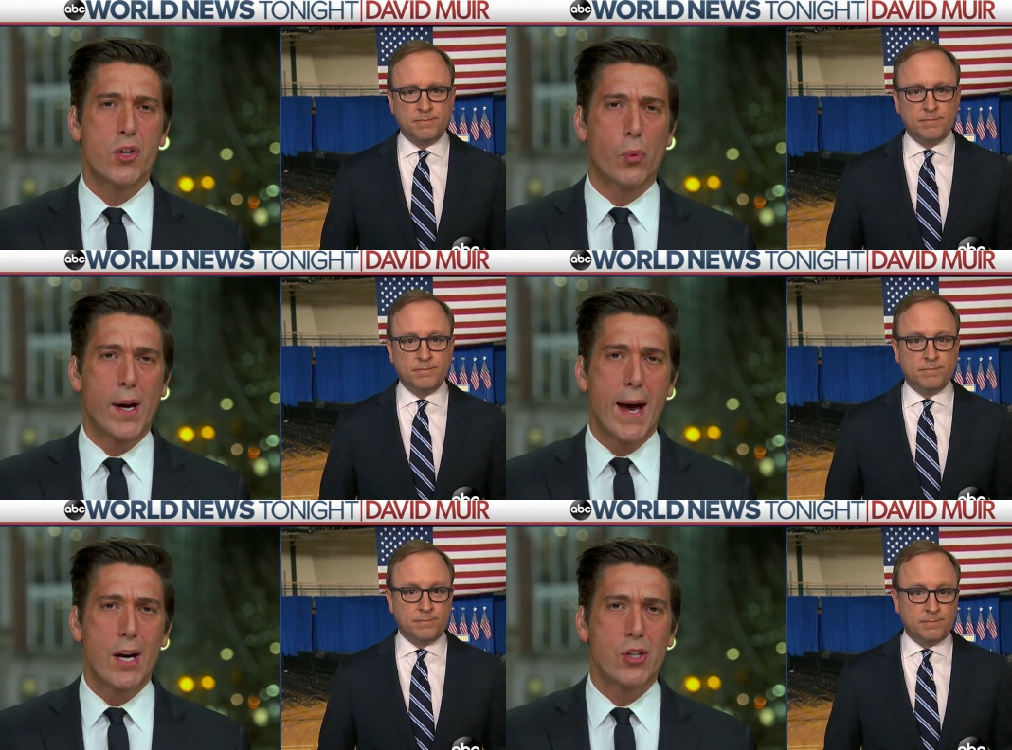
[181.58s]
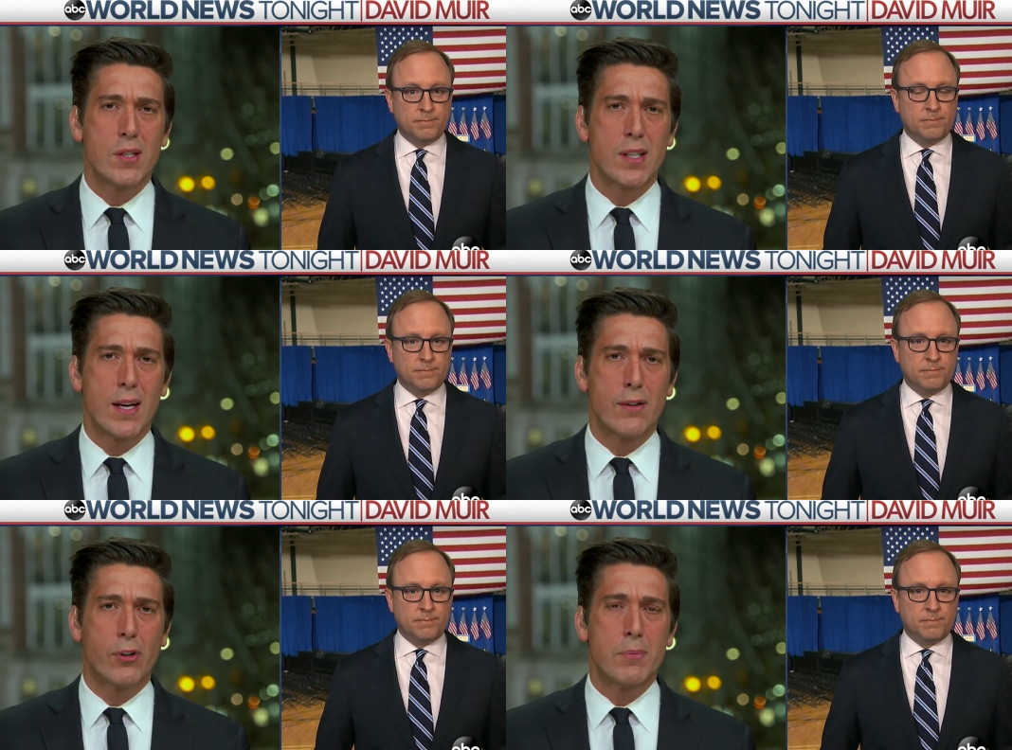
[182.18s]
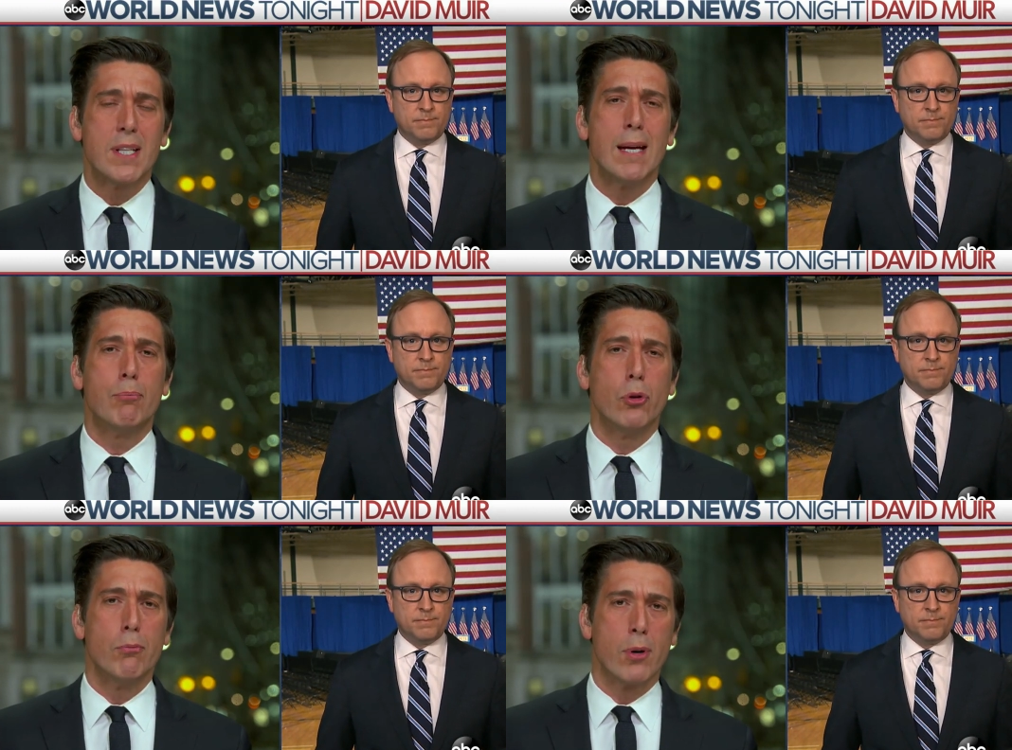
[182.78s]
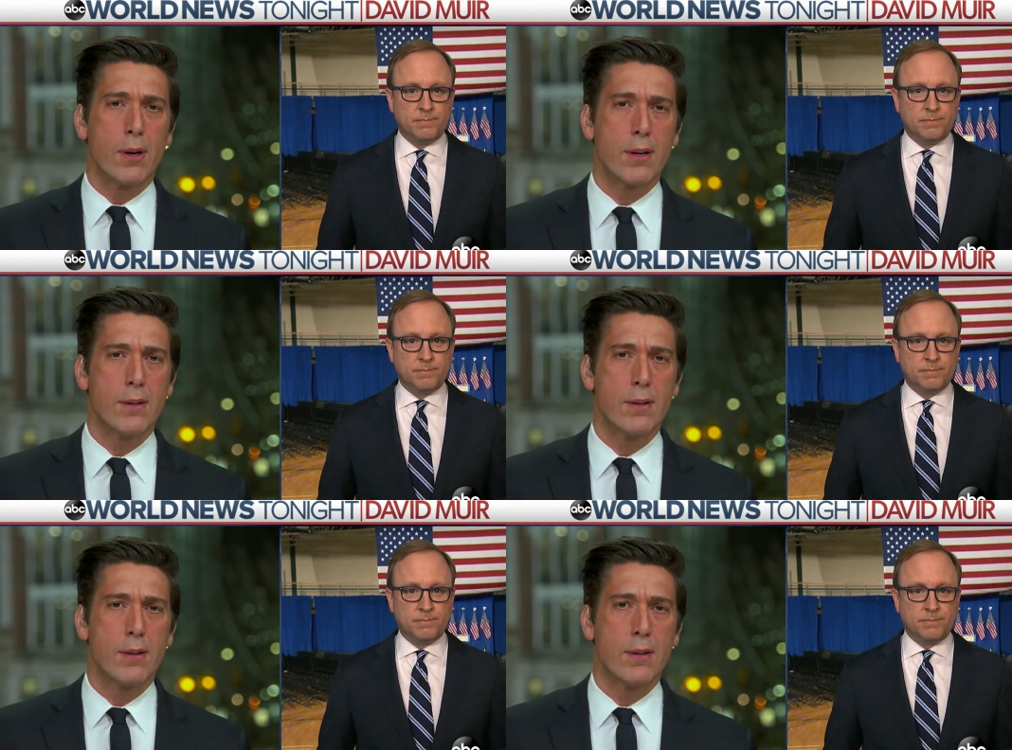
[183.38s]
Speaker 1: the reaction tonight from Team Bloomberg?